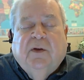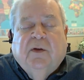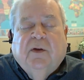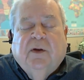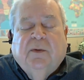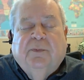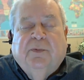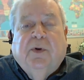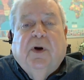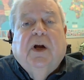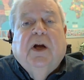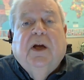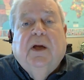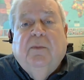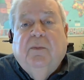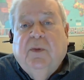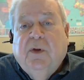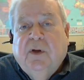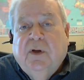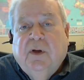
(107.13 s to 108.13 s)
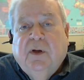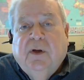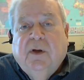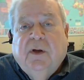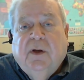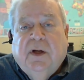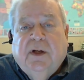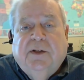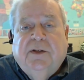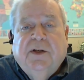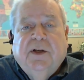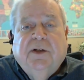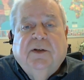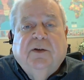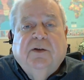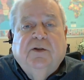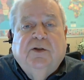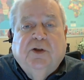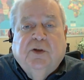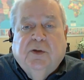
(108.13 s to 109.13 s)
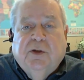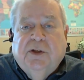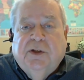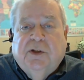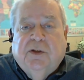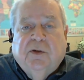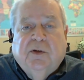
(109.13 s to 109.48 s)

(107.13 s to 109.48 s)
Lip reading: prime at dinner, choice